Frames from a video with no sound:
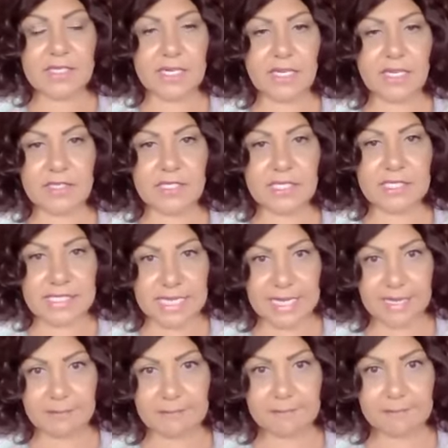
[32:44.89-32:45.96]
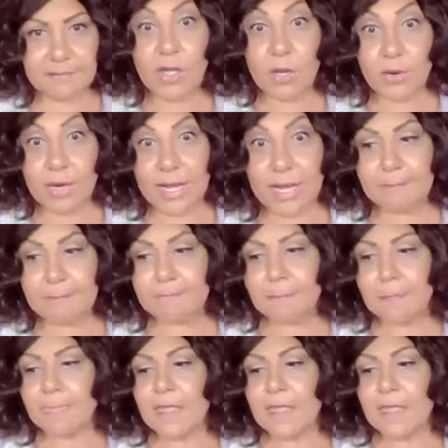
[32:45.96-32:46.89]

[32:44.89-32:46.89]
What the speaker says: sale today, okay?